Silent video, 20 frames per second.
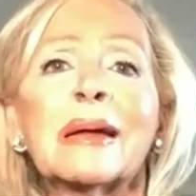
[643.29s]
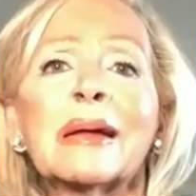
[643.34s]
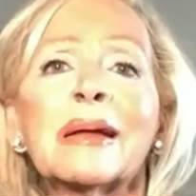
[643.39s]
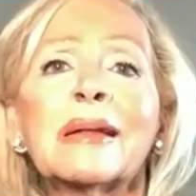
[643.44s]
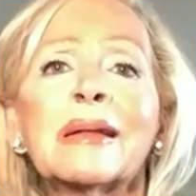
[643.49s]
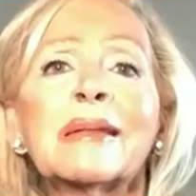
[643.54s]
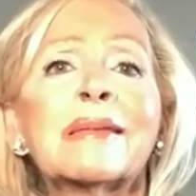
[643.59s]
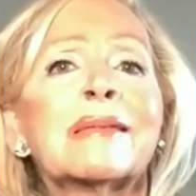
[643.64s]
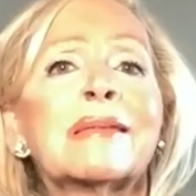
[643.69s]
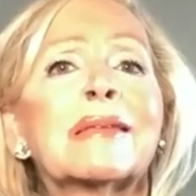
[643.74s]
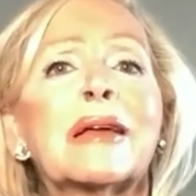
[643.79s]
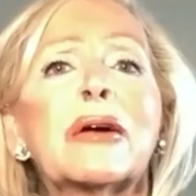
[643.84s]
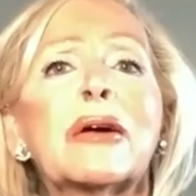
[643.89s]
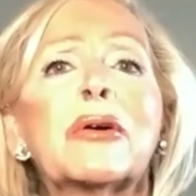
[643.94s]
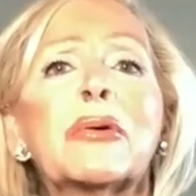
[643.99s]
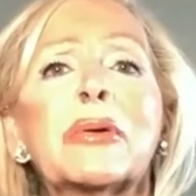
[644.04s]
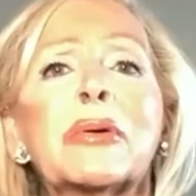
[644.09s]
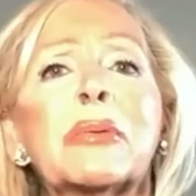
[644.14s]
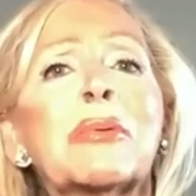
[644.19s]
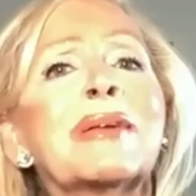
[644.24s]
And
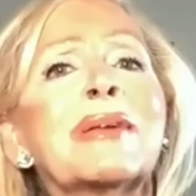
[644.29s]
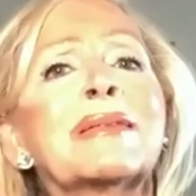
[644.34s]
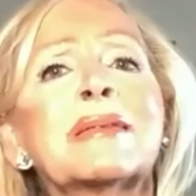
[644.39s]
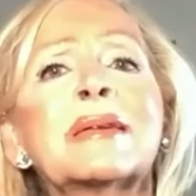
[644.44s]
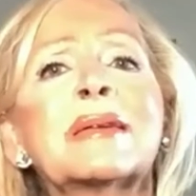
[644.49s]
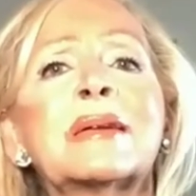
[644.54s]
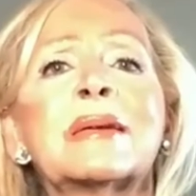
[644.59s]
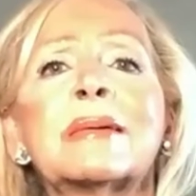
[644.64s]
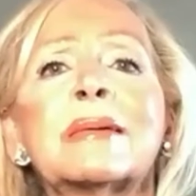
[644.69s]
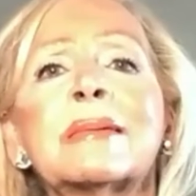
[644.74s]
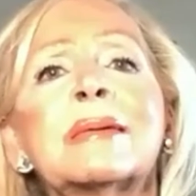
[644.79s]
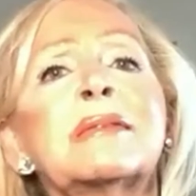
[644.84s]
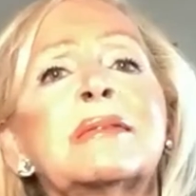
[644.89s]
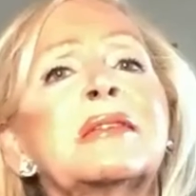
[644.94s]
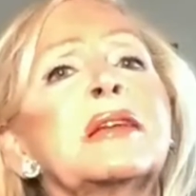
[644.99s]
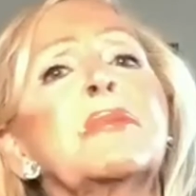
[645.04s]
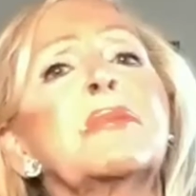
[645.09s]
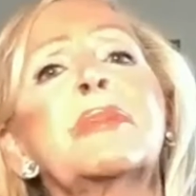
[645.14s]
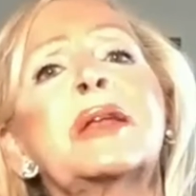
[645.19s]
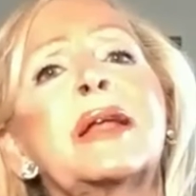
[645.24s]
so he wasn't
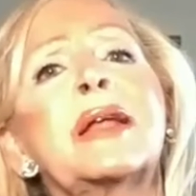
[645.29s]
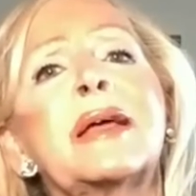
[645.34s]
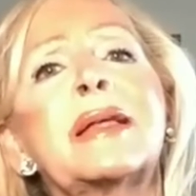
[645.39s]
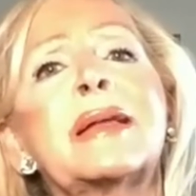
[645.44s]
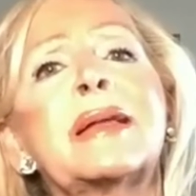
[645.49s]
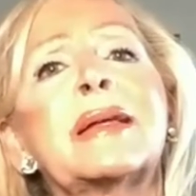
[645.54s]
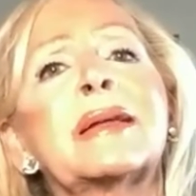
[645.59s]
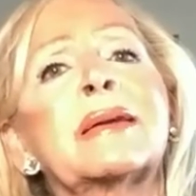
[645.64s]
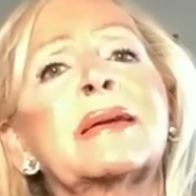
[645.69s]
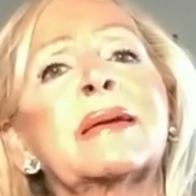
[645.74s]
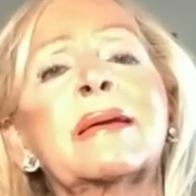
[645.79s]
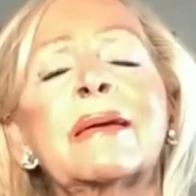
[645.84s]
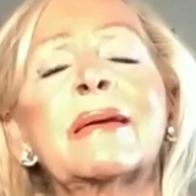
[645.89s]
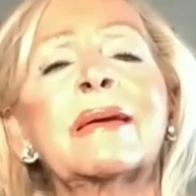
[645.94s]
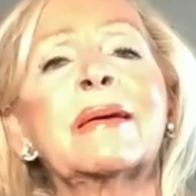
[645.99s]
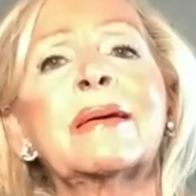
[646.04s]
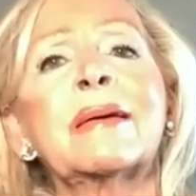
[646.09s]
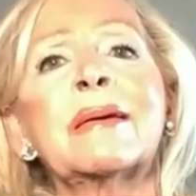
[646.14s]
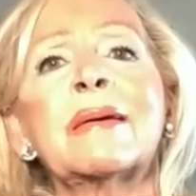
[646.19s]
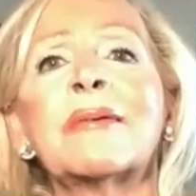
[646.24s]
intimidating
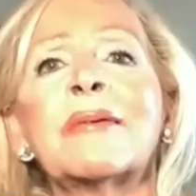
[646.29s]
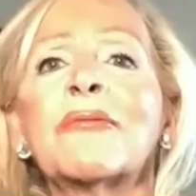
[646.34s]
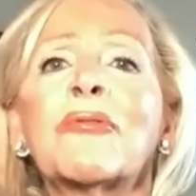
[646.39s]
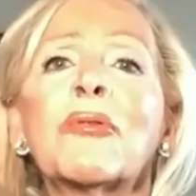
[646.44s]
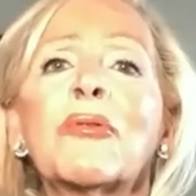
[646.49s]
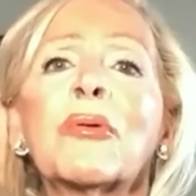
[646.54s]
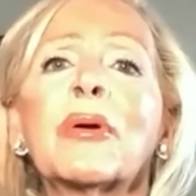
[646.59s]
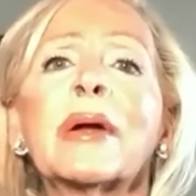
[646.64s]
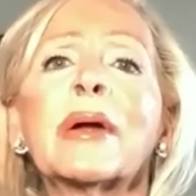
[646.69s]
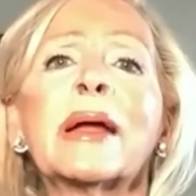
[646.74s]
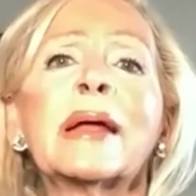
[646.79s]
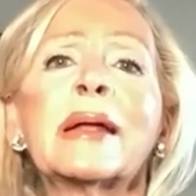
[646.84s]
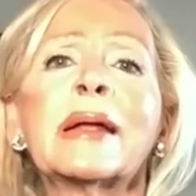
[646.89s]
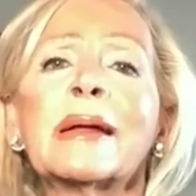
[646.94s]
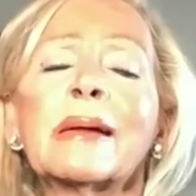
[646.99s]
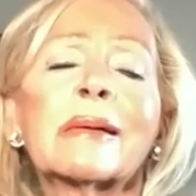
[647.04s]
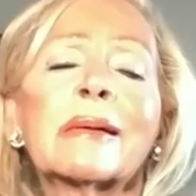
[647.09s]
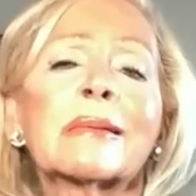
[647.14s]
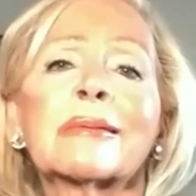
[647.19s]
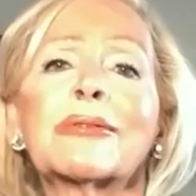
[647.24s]

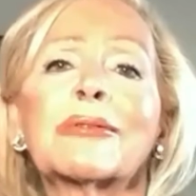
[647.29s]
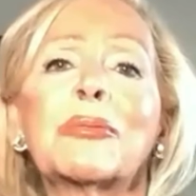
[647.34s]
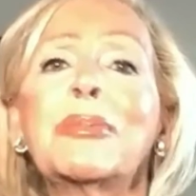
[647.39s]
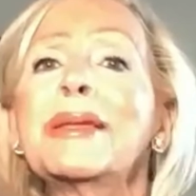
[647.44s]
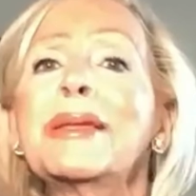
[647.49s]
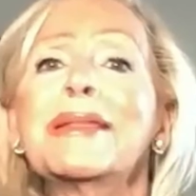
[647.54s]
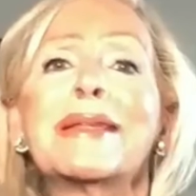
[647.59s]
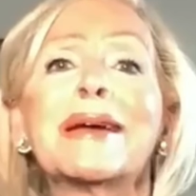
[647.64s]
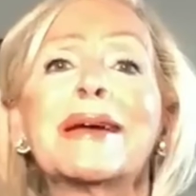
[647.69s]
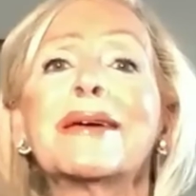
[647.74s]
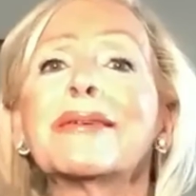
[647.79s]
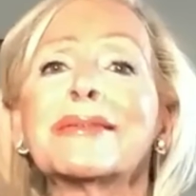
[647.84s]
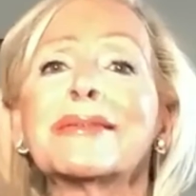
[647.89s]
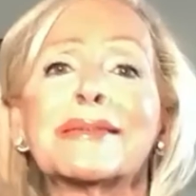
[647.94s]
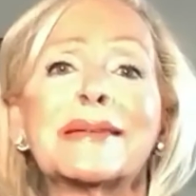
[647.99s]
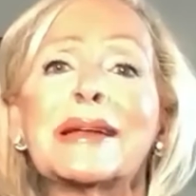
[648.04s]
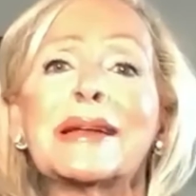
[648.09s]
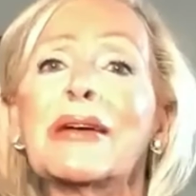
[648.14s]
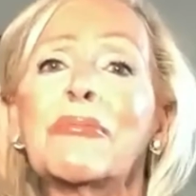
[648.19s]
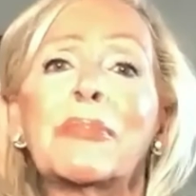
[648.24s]
to be there as
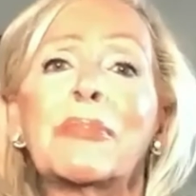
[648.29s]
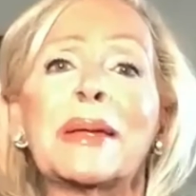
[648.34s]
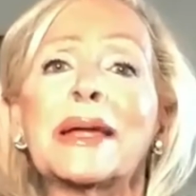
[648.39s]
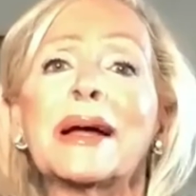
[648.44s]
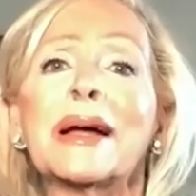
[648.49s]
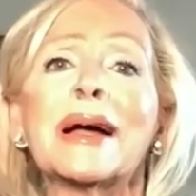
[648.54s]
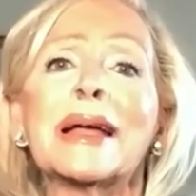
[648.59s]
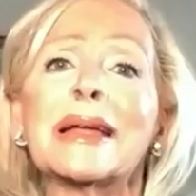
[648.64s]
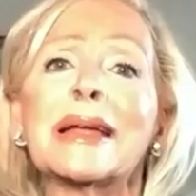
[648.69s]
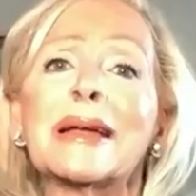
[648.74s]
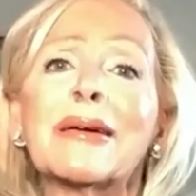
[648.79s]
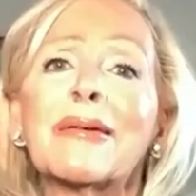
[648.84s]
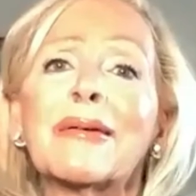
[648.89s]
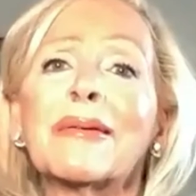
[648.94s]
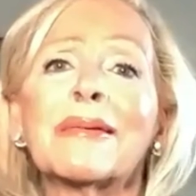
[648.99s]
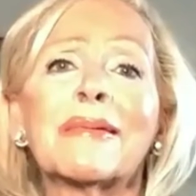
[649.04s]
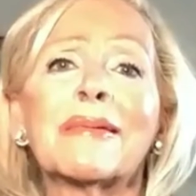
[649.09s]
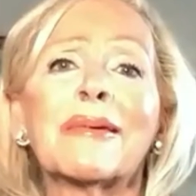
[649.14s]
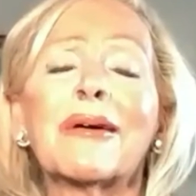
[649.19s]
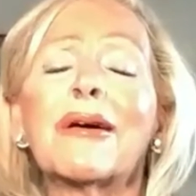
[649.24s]
an FBI
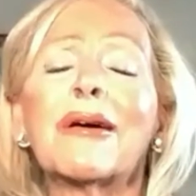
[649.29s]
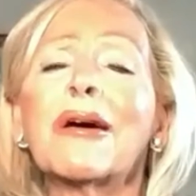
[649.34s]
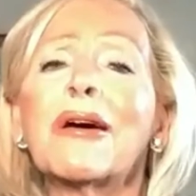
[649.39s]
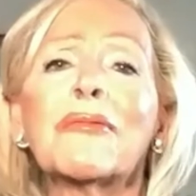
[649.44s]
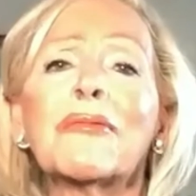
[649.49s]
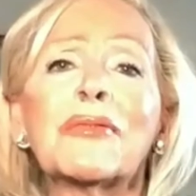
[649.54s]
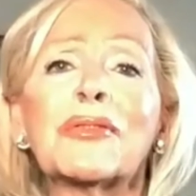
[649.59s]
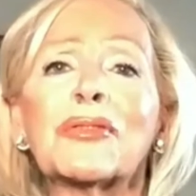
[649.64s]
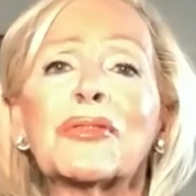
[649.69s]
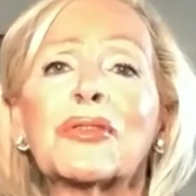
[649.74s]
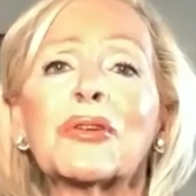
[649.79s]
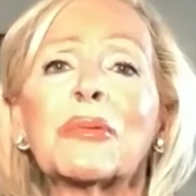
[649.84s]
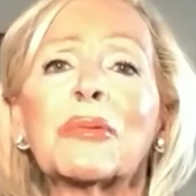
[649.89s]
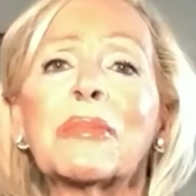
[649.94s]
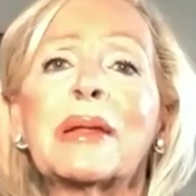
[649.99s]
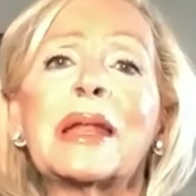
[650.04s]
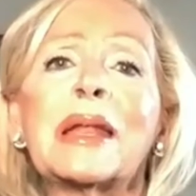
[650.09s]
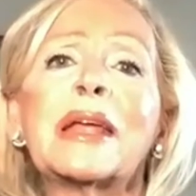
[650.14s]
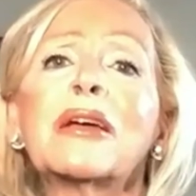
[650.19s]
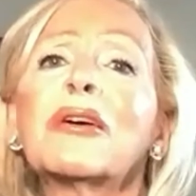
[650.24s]
officer,
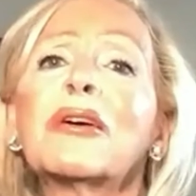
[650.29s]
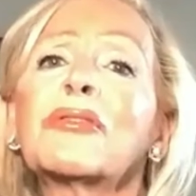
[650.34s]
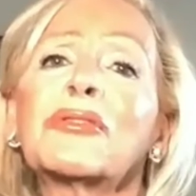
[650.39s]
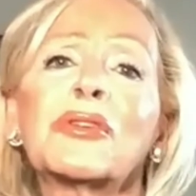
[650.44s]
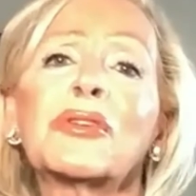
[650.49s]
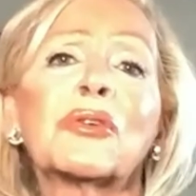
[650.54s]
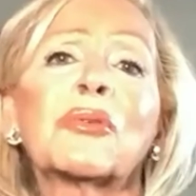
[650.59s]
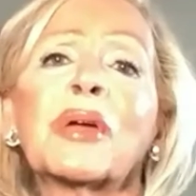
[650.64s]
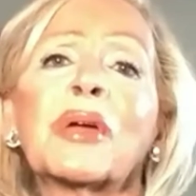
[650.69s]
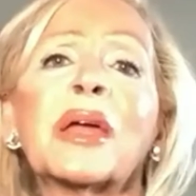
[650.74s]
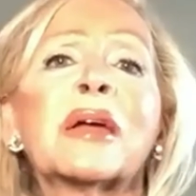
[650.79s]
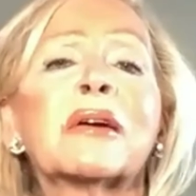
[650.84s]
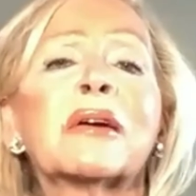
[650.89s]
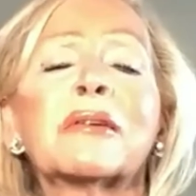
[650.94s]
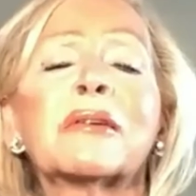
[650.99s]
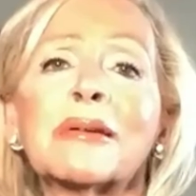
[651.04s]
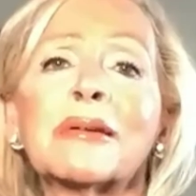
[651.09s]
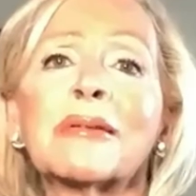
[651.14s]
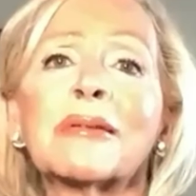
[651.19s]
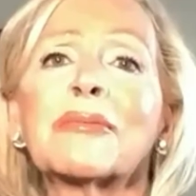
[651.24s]
but he also
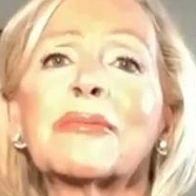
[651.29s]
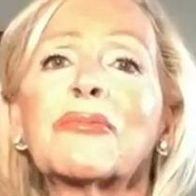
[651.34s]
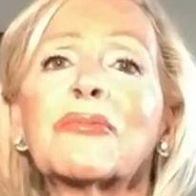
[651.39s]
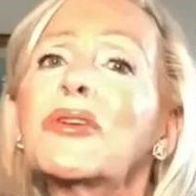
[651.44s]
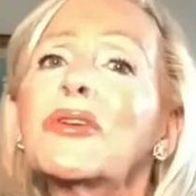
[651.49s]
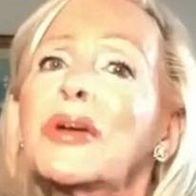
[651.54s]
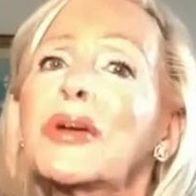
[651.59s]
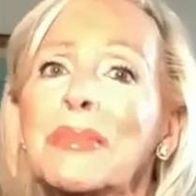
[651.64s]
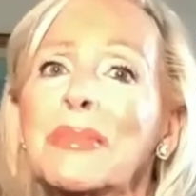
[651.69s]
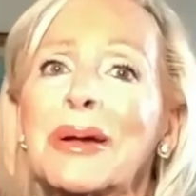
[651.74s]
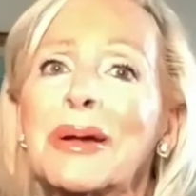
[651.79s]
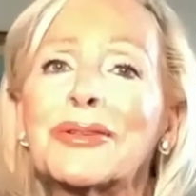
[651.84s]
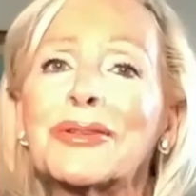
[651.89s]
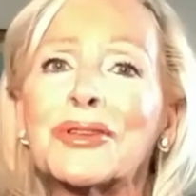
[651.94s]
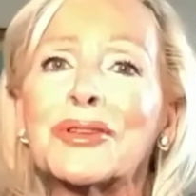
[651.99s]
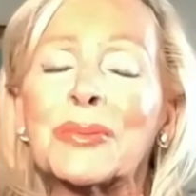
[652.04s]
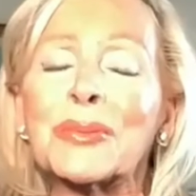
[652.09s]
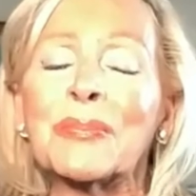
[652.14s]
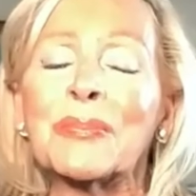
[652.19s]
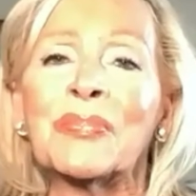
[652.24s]
cared very
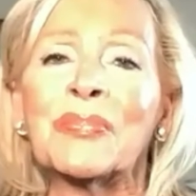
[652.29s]
much.